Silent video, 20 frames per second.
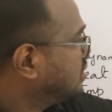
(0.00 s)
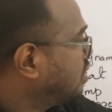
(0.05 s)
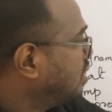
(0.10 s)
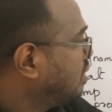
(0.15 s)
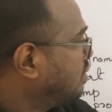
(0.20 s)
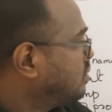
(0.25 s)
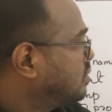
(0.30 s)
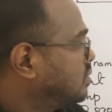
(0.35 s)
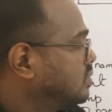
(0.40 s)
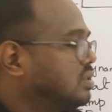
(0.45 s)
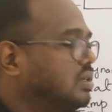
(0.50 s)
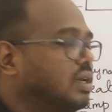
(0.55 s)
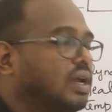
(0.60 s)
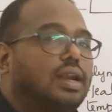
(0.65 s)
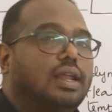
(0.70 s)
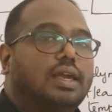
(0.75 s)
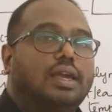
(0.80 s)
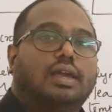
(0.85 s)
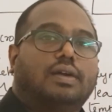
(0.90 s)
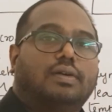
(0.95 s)
have to
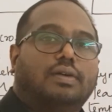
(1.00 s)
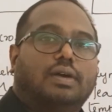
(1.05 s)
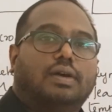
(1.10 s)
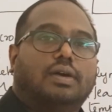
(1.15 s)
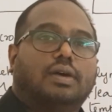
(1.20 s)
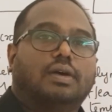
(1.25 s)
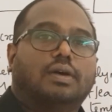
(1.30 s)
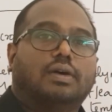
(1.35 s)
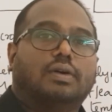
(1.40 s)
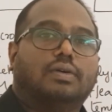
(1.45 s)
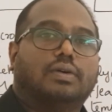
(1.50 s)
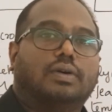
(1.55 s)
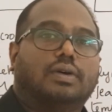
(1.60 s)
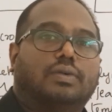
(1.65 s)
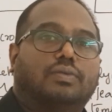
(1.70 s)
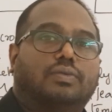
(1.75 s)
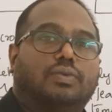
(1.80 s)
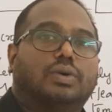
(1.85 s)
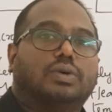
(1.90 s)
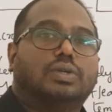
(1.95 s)
study
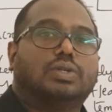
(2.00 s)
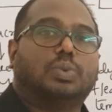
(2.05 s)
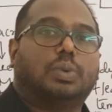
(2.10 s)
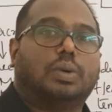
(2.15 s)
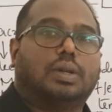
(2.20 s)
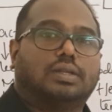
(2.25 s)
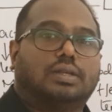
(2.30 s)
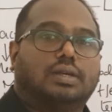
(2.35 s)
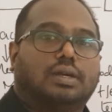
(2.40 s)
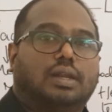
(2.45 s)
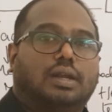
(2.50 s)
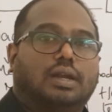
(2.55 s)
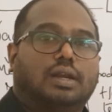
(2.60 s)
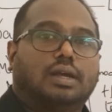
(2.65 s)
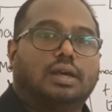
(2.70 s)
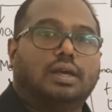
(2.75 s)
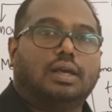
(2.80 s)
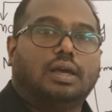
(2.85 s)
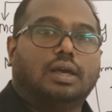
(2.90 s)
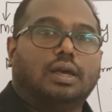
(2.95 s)
for 12th grade.
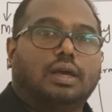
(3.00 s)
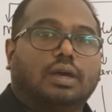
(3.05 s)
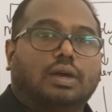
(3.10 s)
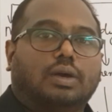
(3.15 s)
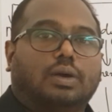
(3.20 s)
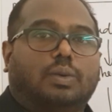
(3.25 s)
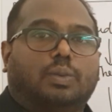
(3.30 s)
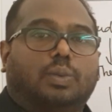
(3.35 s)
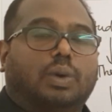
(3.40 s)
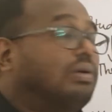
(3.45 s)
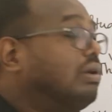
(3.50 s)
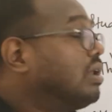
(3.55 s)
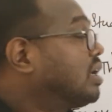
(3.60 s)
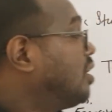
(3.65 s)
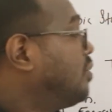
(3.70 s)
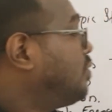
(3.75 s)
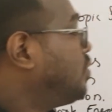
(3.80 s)
We will cover